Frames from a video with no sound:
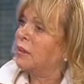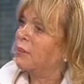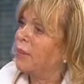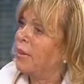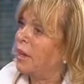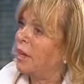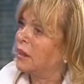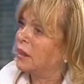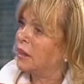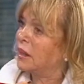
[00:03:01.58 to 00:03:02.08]
is a
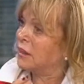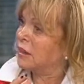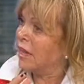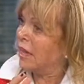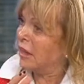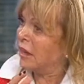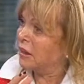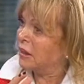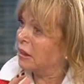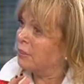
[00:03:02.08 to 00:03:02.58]
is, is
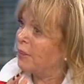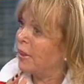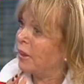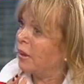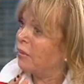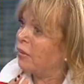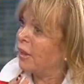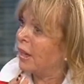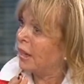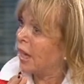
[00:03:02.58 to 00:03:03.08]
that is a
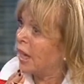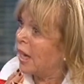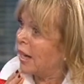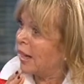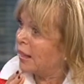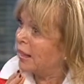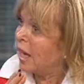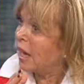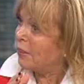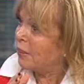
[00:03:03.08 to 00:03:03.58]
better
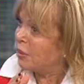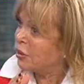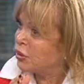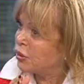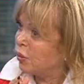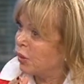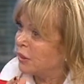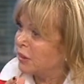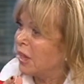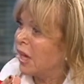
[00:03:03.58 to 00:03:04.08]
economic
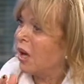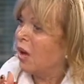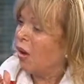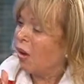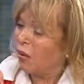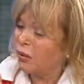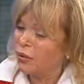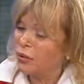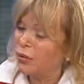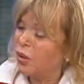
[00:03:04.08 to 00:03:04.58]
choice.
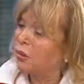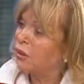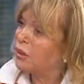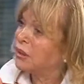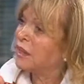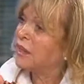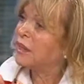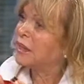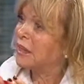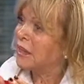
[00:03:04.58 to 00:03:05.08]
Do those
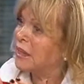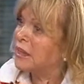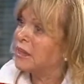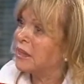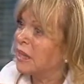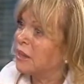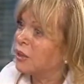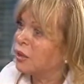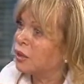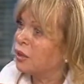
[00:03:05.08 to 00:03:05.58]
things
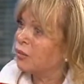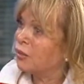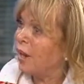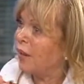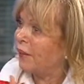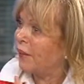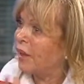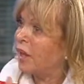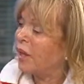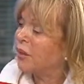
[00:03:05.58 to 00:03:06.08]
exist
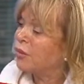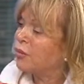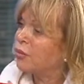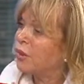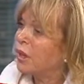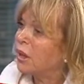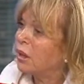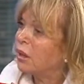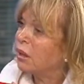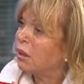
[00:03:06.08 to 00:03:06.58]
around the
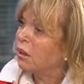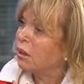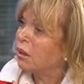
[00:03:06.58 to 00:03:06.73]
country?